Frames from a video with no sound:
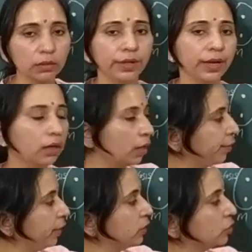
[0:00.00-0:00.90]
they are
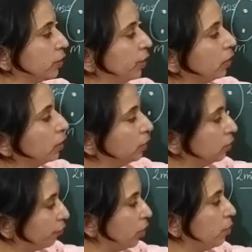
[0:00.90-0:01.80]
arranged here in
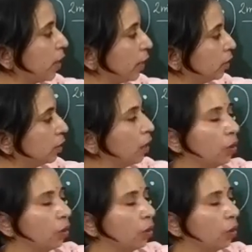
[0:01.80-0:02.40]
different manner.